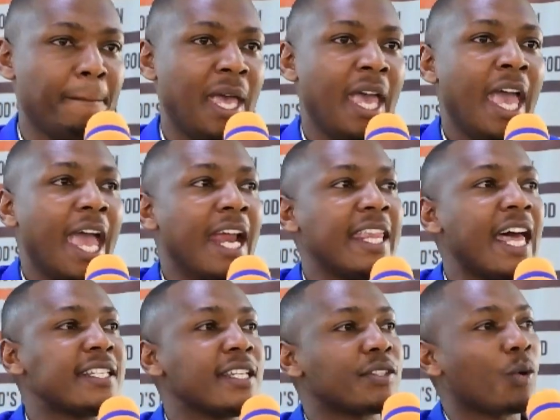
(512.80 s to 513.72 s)
And that
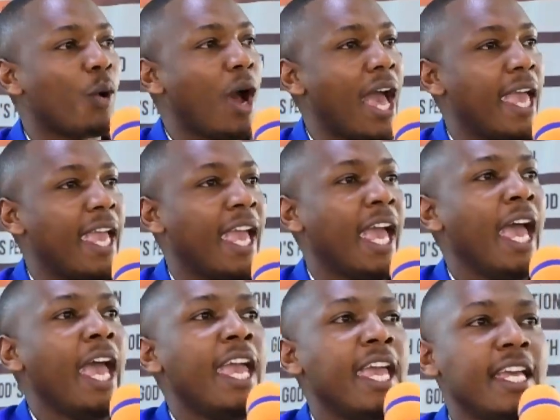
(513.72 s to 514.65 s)
is why
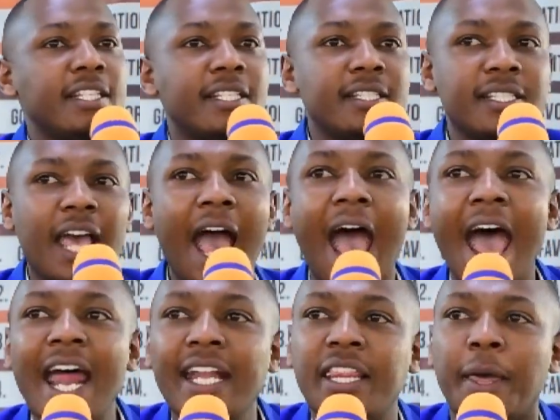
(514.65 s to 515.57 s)
he heard
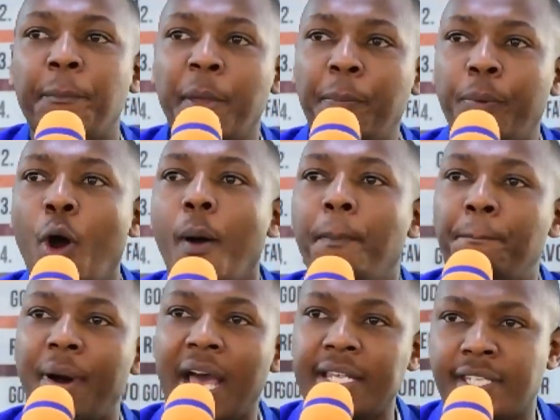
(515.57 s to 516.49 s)
the people
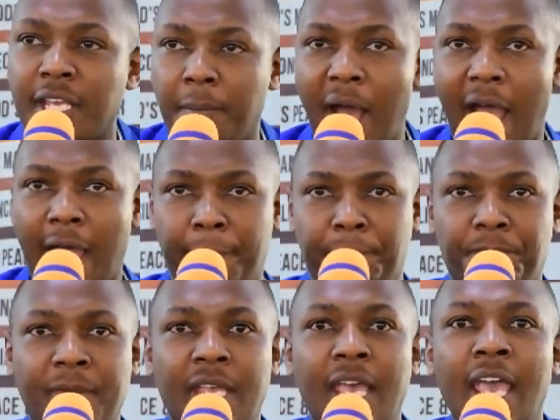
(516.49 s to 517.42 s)
passing by,
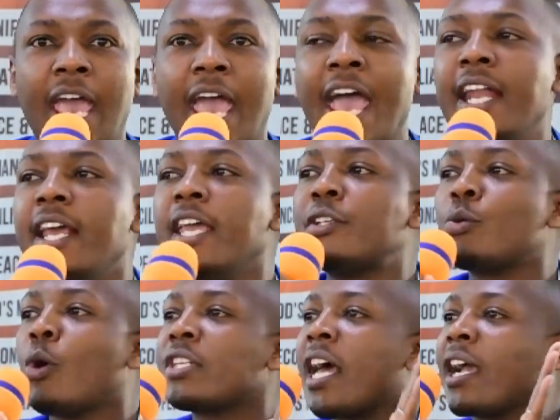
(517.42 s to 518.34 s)
and it
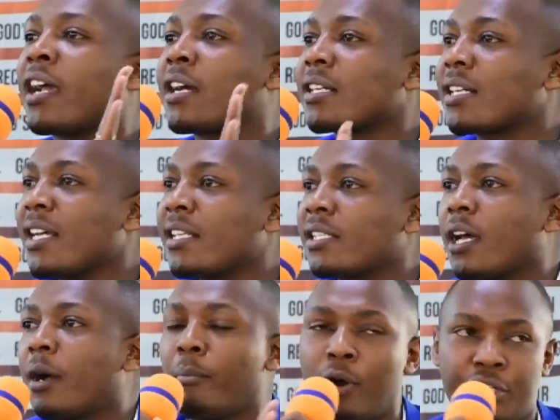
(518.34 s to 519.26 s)
was a great
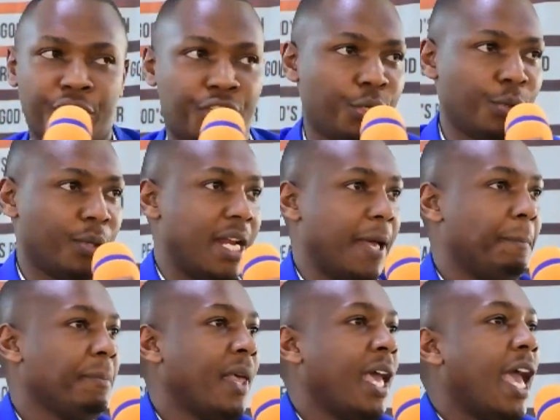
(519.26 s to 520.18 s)
multitude.
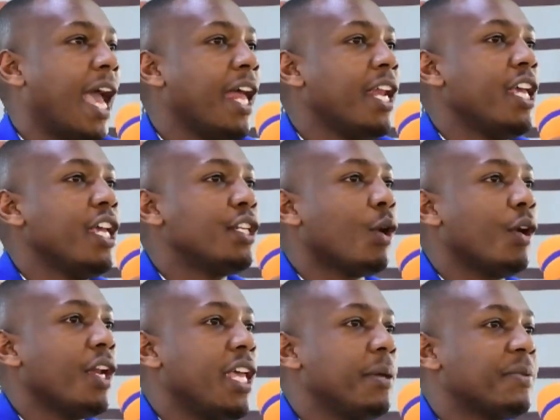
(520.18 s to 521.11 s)
And he told
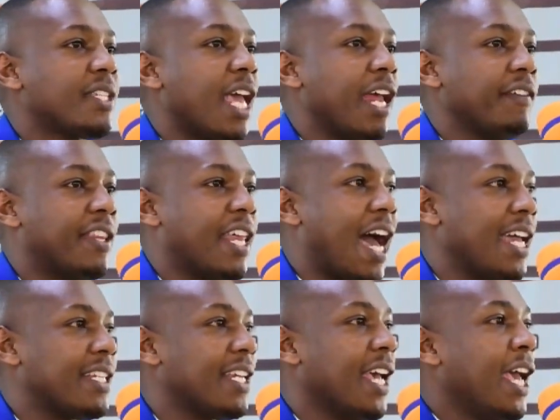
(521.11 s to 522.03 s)
himself
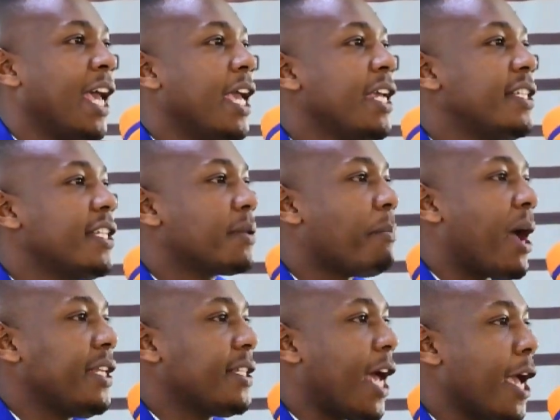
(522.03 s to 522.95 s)
that it is my
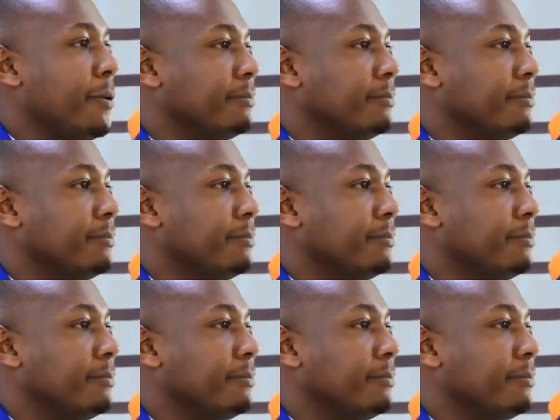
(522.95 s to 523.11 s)
time.